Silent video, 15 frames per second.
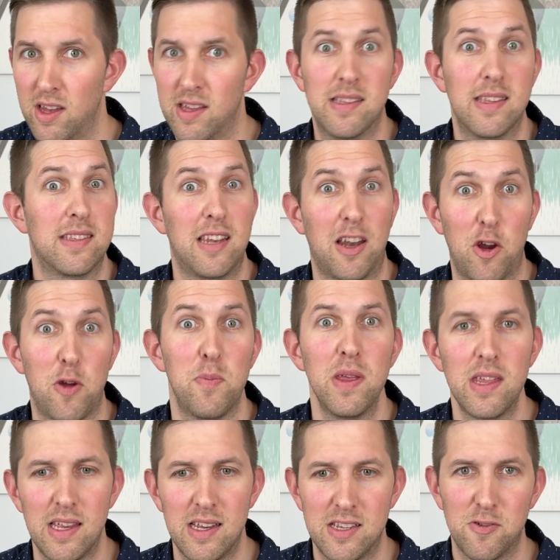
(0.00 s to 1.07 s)
as in our
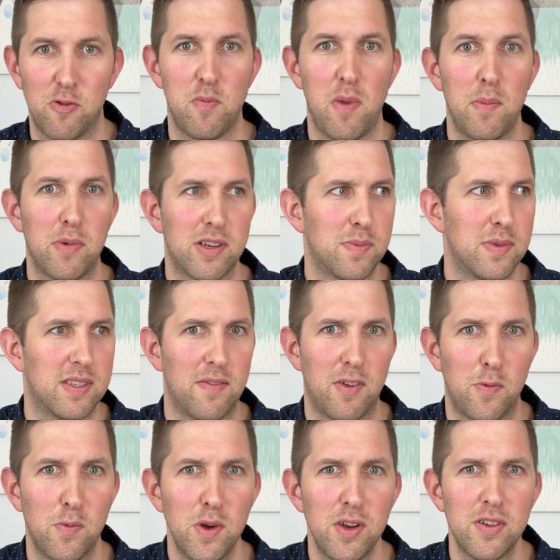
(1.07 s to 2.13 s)
ability to remember
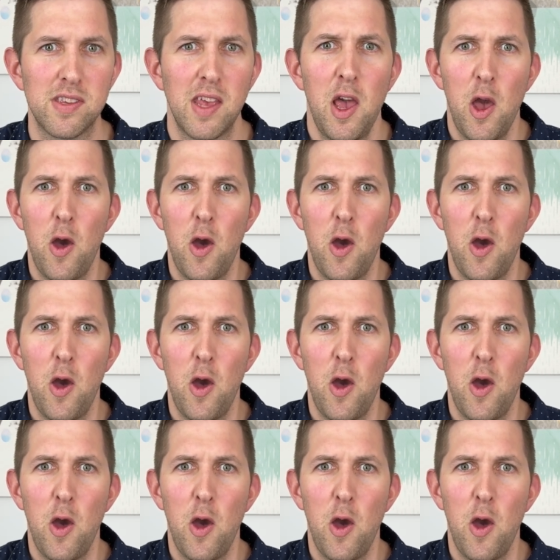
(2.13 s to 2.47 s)
specific words,